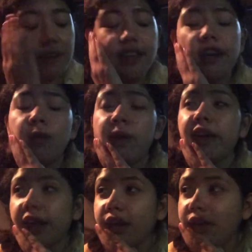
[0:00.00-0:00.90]
freaking out in my
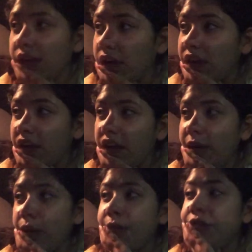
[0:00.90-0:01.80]
head.
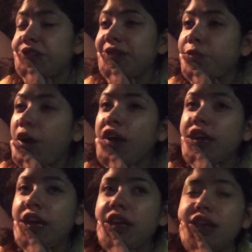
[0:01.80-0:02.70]
And we were just
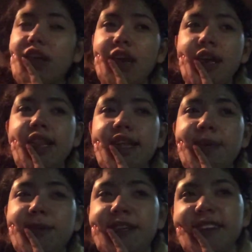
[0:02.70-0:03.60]
walking, and
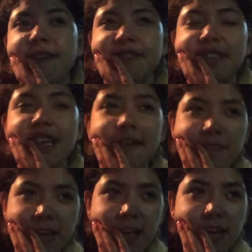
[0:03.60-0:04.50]
then the police officer
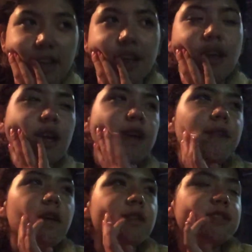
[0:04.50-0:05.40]
left again
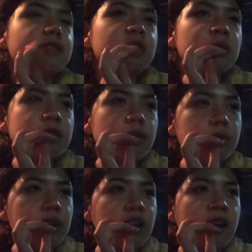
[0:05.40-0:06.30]
to go deal with
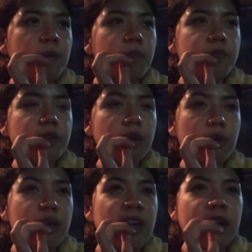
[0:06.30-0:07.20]
something.
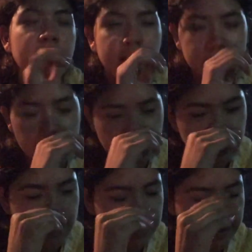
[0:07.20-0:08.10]
We are in front
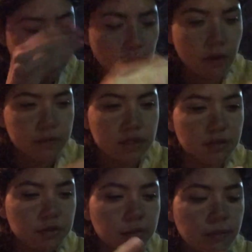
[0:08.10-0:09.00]
of this like
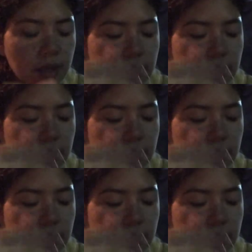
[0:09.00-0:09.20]
conference room,